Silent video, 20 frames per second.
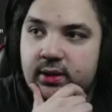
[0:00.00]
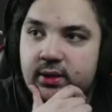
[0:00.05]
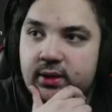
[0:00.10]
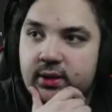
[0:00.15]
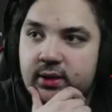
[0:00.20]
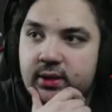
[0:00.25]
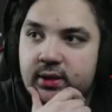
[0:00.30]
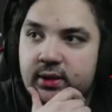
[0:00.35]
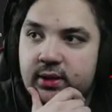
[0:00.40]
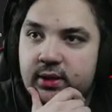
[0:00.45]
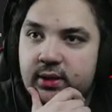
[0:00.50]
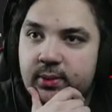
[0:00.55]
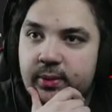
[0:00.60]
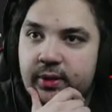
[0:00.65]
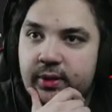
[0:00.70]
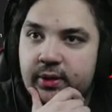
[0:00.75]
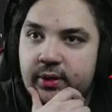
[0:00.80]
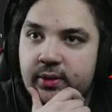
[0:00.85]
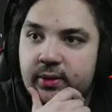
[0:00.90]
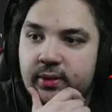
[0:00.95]
the, the, there we
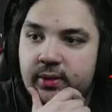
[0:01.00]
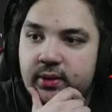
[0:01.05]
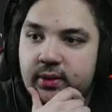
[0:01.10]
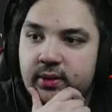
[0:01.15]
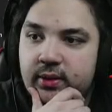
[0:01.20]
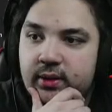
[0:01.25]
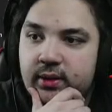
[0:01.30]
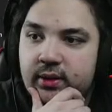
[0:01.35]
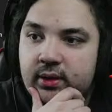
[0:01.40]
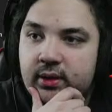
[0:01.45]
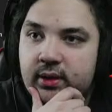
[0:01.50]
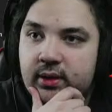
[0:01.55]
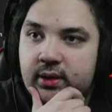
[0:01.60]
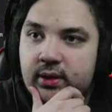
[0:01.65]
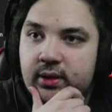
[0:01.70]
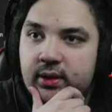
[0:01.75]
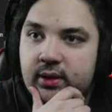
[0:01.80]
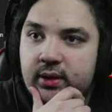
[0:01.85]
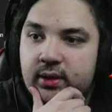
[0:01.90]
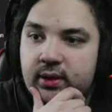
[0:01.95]
go
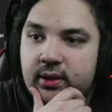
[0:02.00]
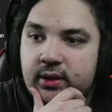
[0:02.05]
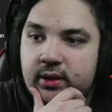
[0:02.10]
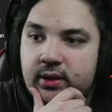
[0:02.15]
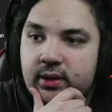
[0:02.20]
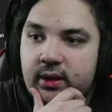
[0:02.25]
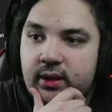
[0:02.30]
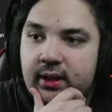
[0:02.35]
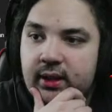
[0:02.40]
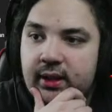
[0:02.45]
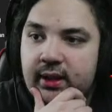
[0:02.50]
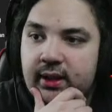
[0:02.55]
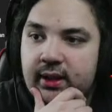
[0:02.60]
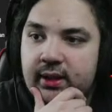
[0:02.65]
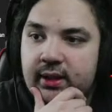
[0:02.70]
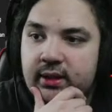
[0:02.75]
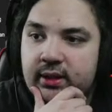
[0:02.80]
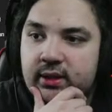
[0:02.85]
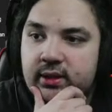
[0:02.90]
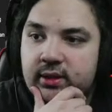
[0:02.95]
look at
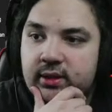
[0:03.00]
that